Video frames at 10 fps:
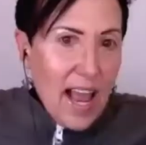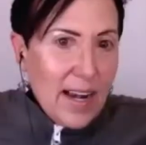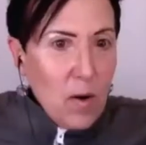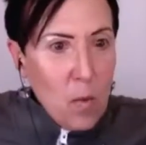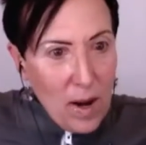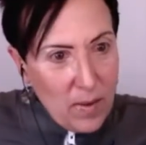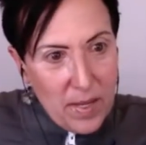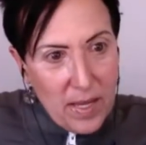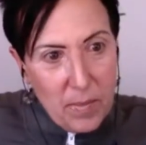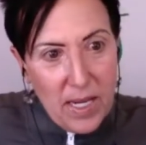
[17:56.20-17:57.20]
I don't want to
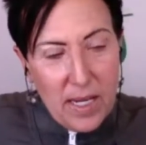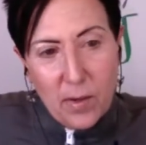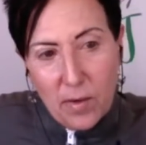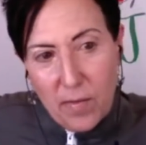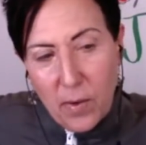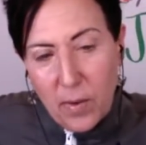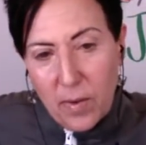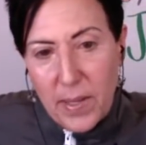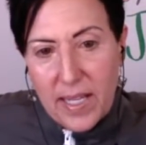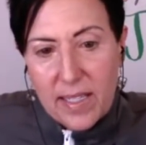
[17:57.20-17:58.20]
be a mean interviewer
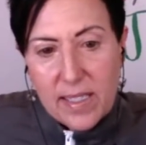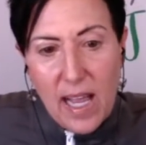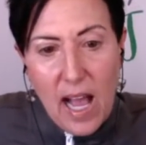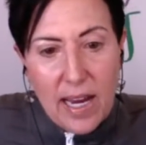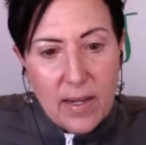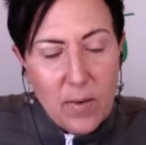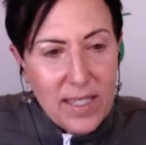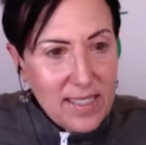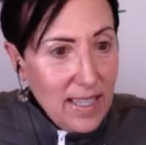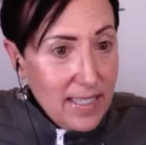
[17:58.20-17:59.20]
because I know
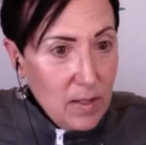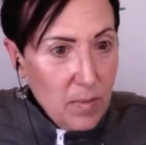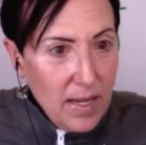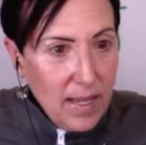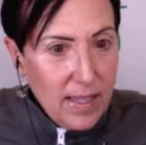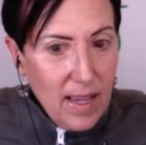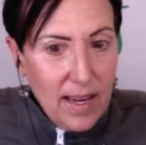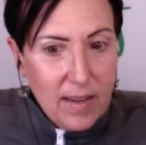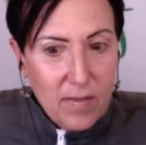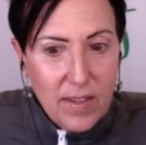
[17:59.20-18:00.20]
what it's like to be on the
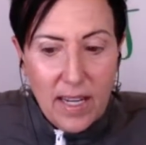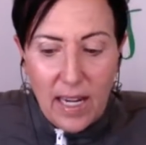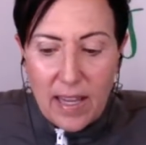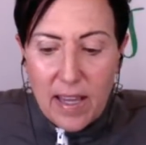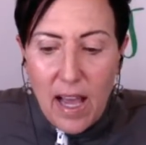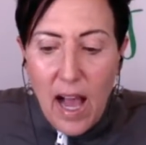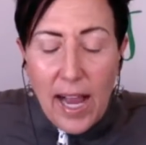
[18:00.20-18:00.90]
end of it. And I